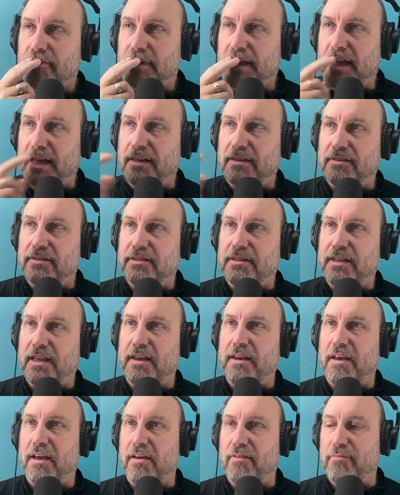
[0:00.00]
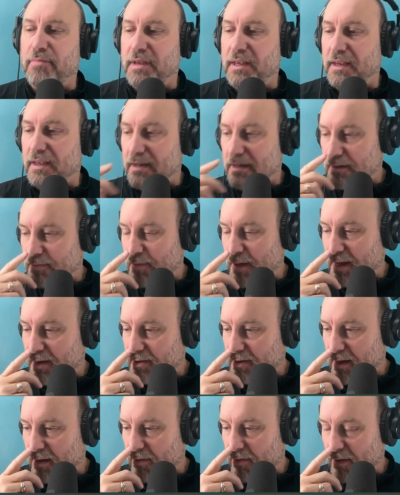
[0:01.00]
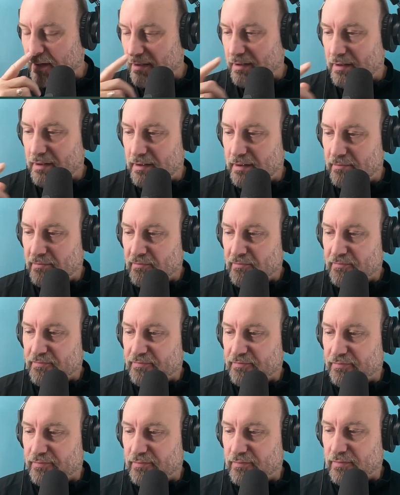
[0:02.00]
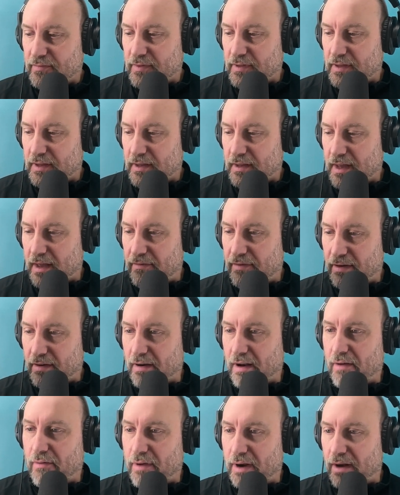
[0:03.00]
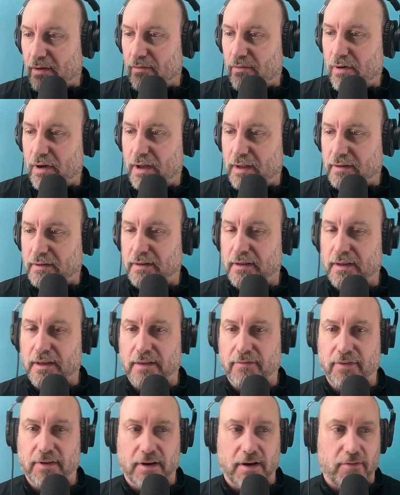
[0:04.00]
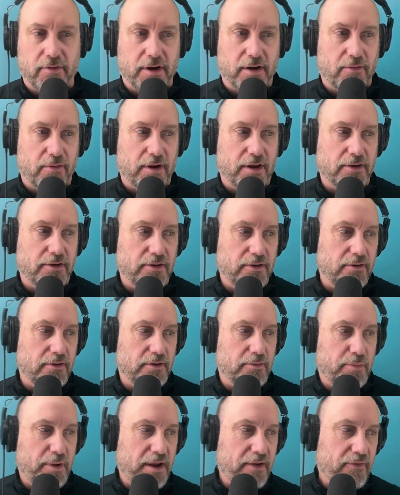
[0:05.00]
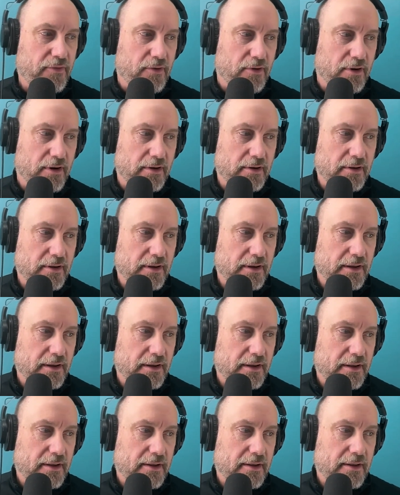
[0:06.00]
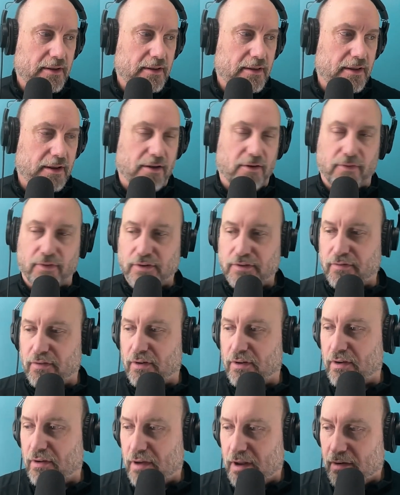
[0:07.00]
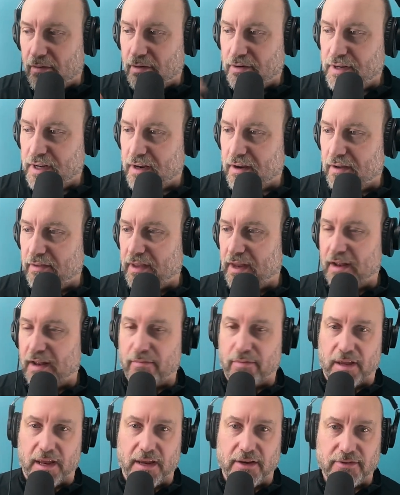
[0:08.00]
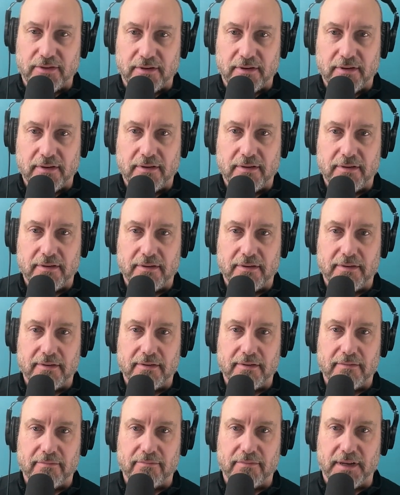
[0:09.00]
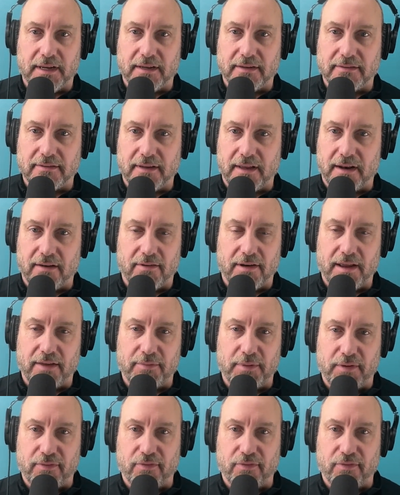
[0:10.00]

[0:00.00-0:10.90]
instead of being in a space of, I figure out what I want and figure out what I want to do to pay for it, I go, first of all, no, I don't want to take on that obligation because I don't want to have to be